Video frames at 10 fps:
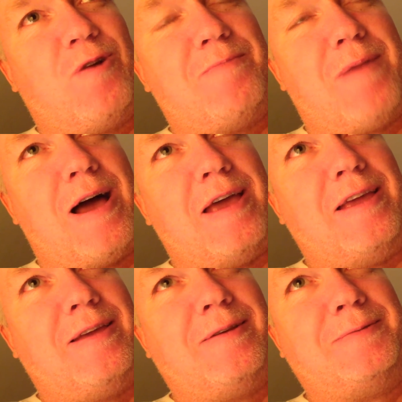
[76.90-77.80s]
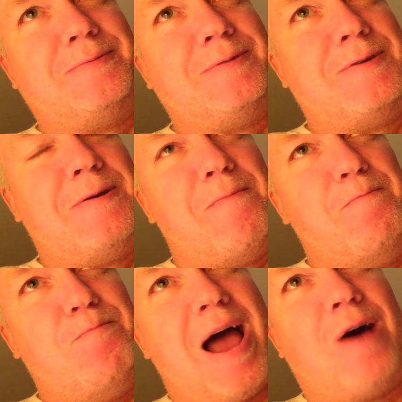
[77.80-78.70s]
my
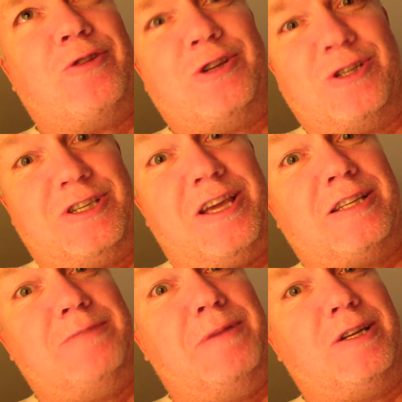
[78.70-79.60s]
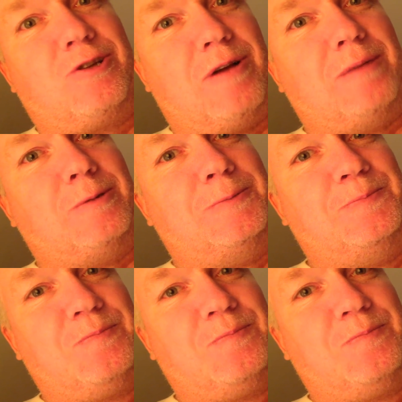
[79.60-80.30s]
mouth just gets me in trouble.